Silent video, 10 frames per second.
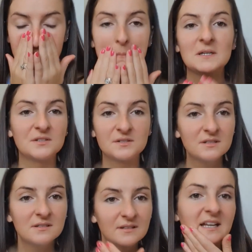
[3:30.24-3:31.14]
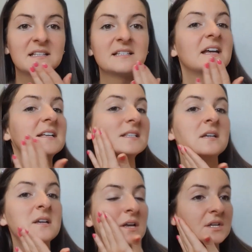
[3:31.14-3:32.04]
it doesn't. Like it's nice.
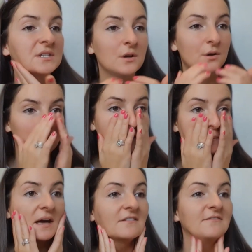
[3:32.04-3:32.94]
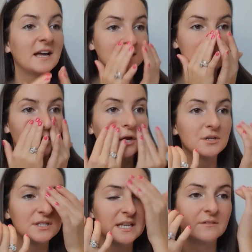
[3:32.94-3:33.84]
So it mattifies down your
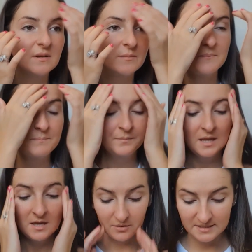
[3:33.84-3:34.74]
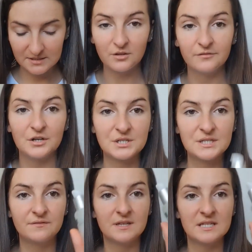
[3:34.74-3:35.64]
skin a wee bit. There is other versions
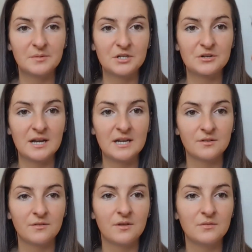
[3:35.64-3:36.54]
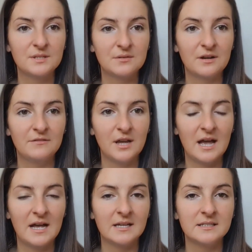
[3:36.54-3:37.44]
of this moisturizer though, so if you
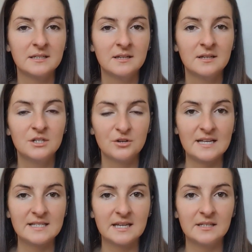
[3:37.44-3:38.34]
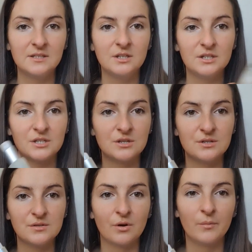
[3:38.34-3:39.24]
had dry skin, you could just use
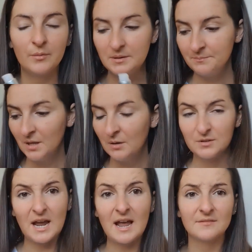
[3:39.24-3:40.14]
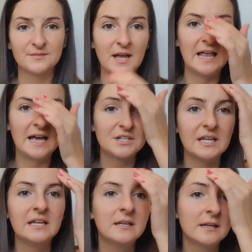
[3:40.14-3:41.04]
a normal one, which I have as well
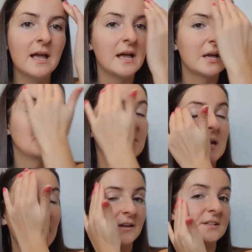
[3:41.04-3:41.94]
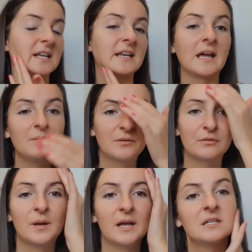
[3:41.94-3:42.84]
actually. I use it at night before
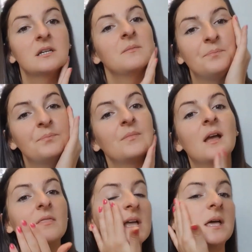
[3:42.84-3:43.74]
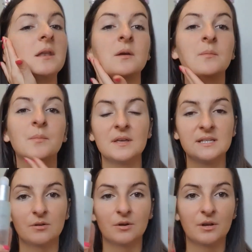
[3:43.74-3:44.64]
bed, and then put this
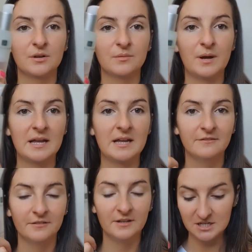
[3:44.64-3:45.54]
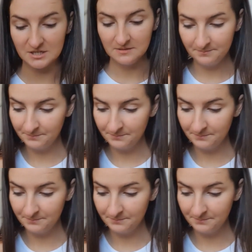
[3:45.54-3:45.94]
on under my foundation.